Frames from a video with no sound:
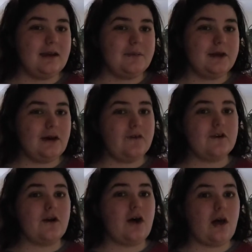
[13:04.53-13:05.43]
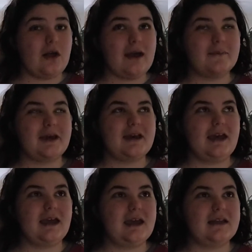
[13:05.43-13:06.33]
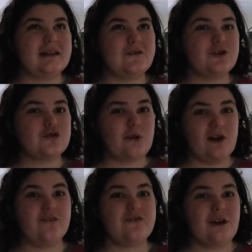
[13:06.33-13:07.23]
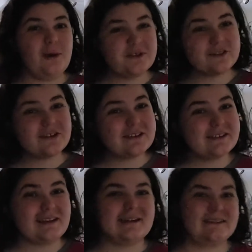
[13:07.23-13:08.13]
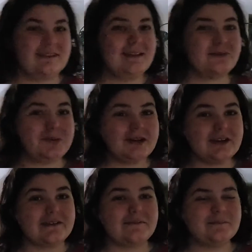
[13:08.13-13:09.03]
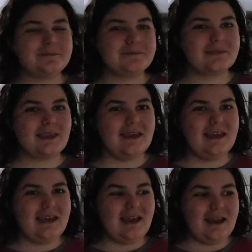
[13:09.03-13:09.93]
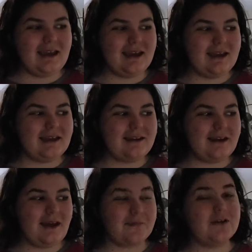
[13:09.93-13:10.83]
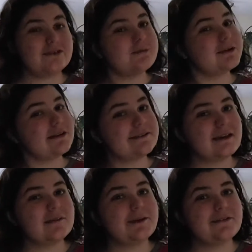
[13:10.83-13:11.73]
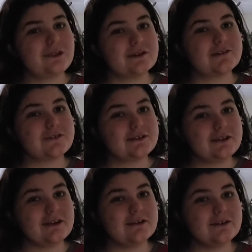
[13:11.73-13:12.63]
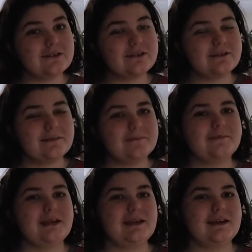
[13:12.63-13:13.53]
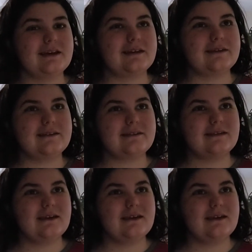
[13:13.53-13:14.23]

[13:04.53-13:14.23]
But overall, I'm at a level 12, almost 13. That's pretty good. And I'm also pretty excited about Sonic Frontiers, because